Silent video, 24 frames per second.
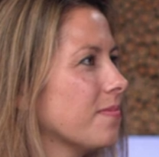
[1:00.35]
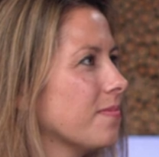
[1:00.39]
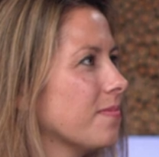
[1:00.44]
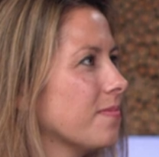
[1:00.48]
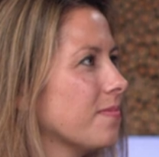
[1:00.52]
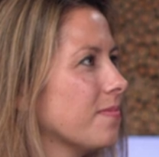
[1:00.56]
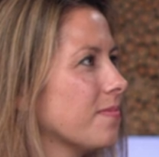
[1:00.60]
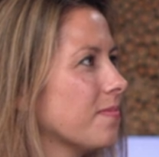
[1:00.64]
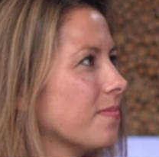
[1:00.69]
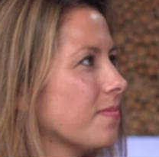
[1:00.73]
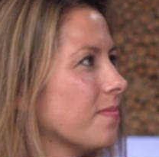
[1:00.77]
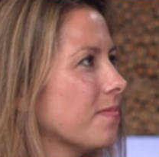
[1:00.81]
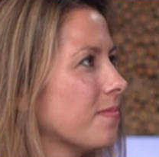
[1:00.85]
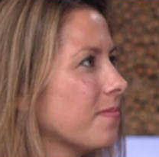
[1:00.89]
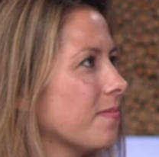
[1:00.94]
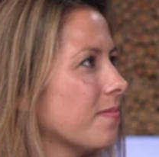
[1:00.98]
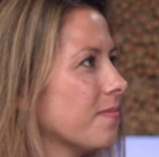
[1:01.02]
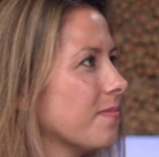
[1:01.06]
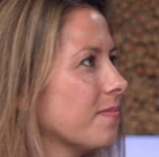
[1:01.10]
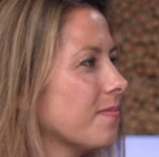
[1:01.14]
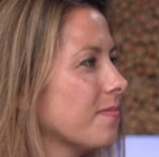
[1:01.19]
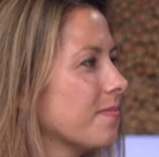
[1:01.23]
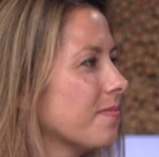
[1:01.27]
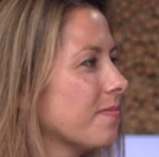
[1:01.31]

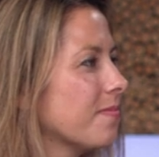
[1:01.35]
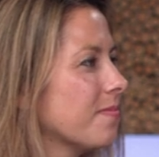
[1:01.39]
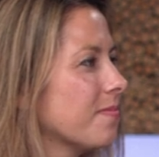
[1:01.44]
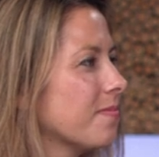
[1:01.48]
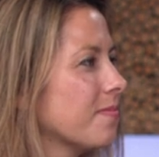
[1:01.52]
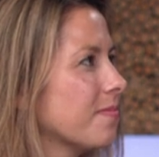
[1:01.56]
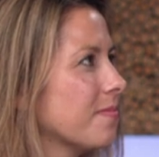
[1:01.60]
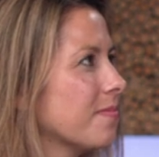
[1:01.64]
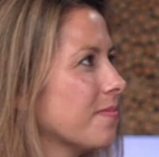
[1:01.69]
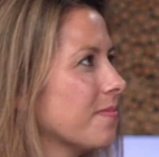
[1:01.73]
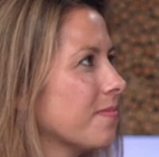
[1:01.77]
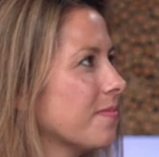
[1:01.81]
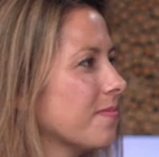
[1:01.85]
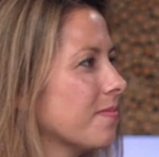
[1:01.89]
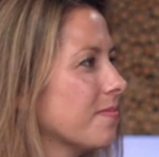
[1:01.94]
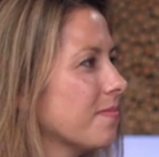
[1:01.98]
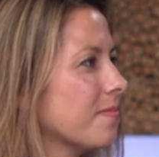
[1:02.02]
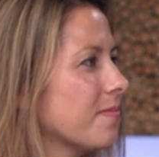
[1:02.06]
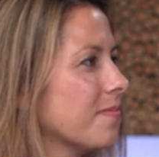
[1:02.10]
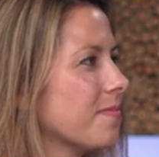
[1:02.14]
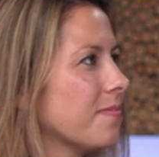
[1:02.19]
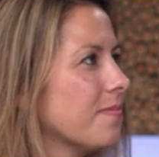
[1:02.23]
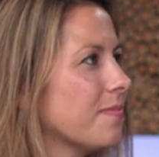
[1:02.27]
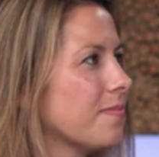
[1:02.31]

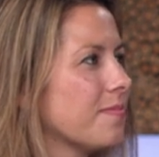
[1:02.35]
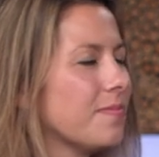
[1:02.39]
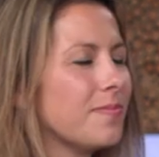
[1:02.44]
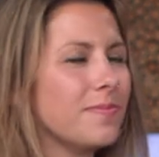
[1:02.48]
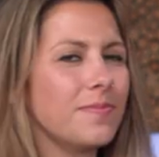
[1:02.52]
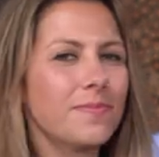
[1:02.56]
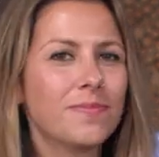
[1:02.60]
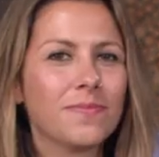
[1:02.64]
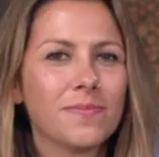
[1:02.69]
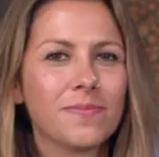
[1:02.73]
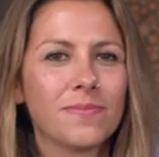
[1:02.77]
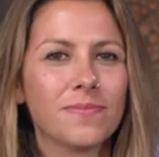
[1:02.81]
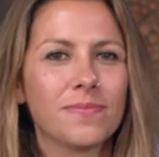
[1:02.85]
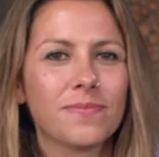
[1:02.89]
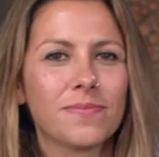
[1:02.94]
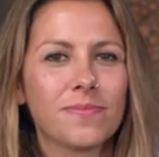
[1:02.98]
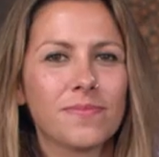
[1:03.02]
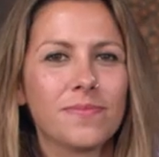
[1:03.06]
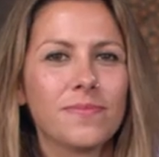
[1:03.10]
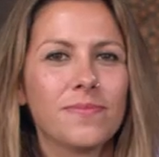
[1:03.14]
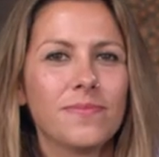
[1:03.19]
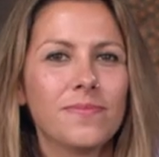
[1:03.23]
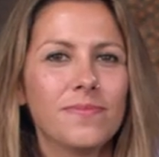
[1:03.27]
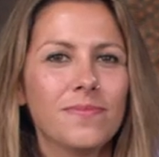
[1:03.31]

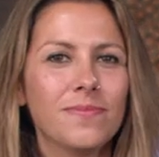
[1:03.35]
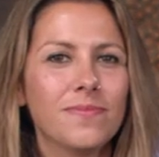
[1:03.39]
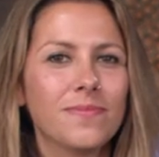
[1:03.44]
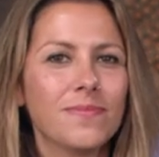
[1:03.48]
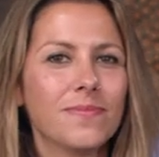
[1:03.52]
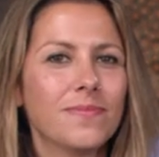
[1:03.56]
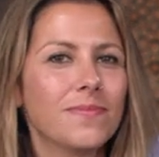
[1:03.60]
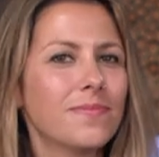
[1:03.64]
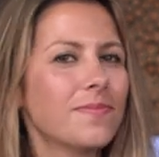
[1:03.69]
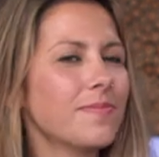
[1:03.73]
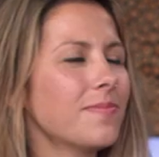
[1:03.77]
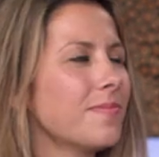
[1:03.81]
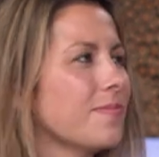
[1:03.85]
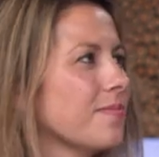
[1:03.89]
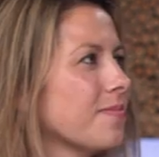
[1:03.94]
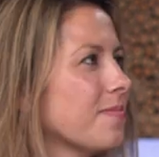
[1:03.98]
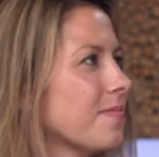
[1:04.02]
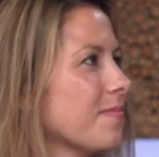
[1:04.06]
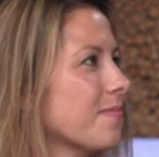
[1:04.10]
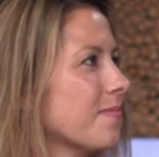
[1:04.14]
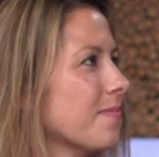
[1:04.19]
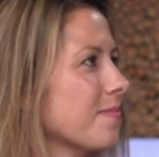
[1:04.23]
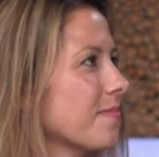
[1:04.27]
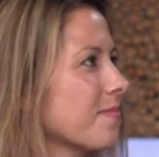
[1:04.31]

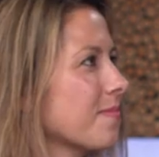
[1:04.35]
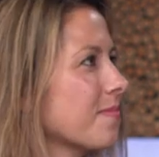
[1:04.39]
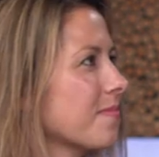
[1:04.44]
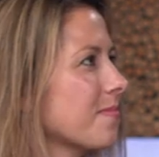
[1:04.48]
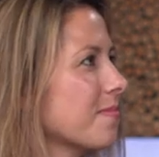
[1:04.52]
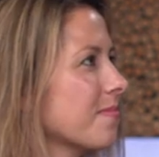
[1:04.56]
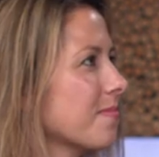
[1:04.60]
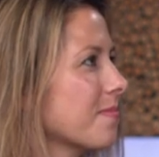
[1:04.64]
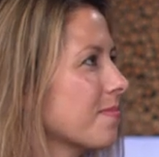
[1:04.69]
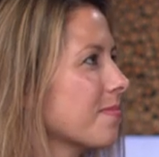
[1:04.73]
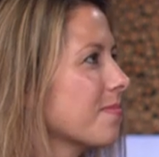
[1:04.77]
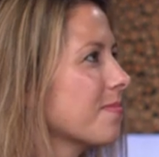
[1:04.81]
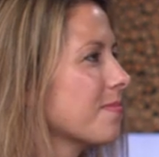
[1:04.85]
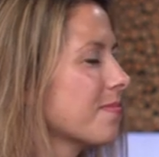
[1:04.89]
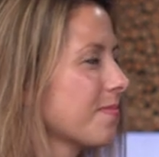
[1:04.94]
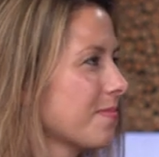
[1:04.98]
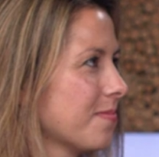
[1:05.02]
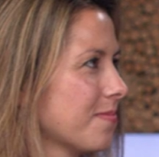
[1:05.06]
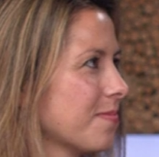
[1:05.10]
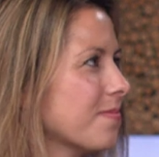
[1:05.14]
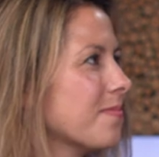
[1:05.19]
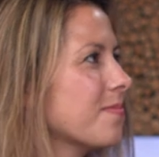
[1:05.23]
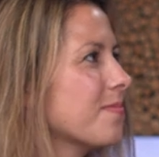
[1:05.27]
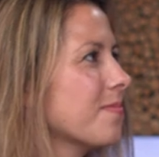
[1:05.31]

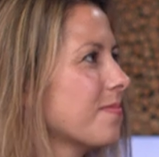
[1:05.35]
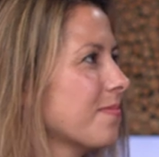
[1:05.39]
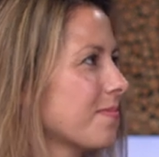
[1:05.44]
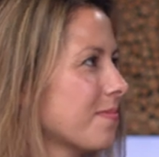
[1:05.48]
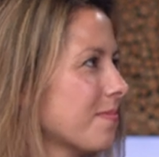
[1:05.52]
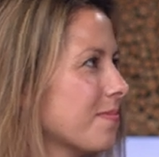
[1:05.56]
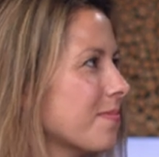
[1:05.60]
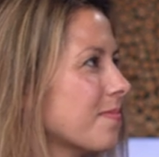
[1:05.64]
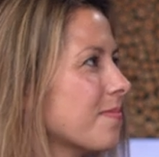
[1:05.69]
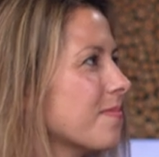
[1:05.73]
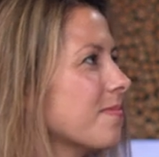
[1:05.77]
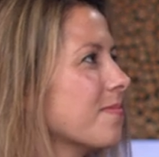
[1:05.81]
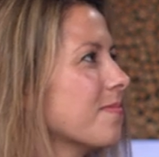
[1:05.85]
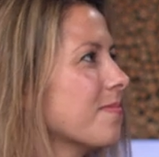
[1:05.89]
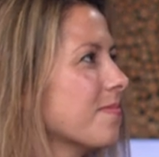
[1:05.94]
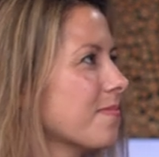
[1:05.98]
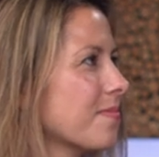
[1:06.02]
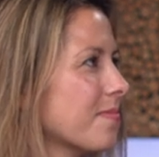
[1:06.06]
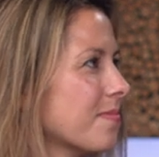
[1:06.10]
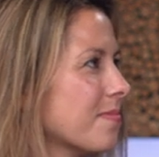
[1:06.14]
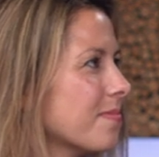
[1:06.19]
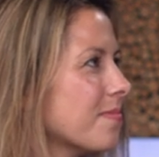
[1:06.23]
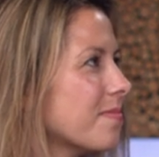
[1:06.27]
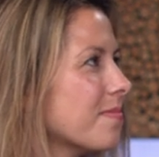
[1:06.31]

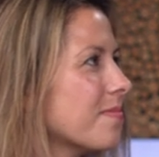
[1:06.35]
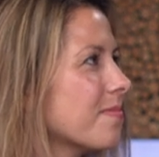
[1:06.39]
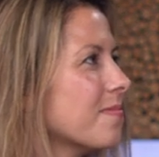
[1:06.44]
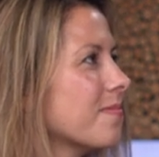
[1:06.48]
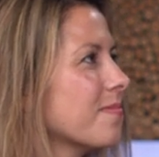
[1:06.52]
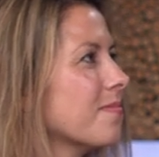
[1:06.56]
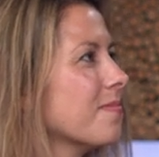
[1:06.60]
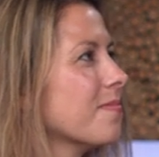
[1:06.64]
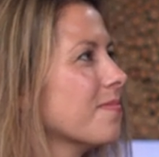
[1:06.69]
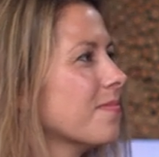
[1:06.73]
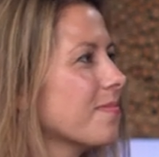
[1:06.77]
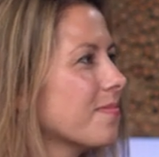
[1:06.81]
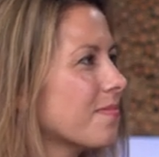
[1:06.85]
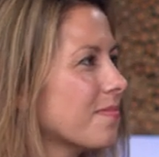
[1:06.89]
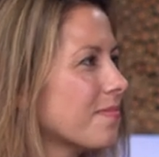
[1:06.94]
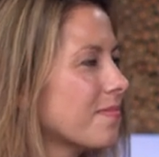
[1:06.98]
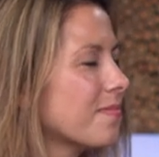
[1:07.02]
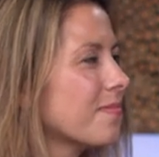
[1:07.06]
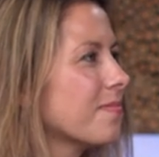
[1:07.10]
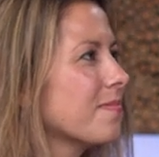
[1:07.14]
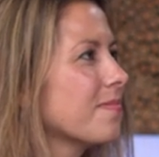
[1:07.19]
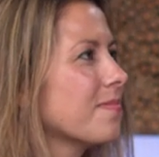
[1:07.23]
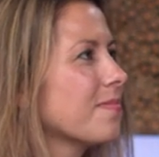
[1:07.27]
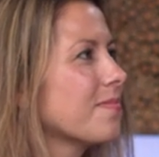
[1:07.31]

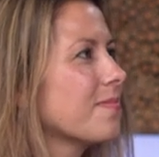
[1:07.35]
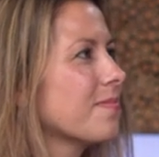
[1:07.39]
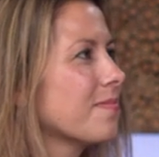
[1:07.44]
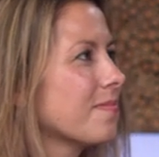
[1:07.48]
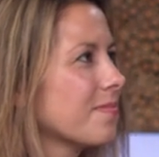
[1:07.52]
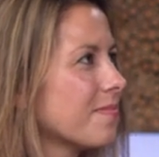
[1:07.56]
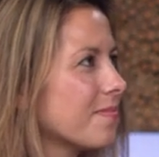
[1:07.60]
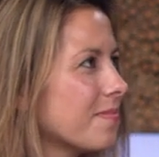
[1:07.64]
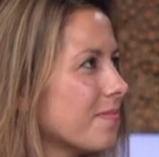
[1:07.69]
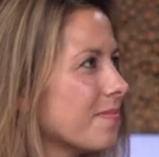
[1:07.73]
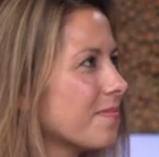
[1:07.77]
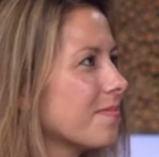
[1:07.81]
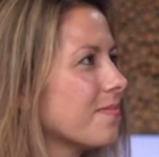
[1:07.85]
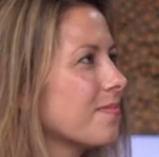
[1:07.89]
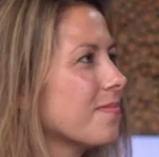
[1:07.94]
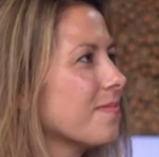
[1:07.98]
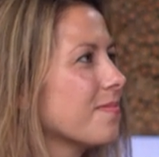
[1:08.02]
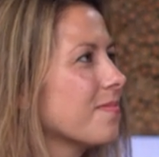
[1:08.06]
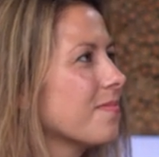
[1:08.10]
[no speech]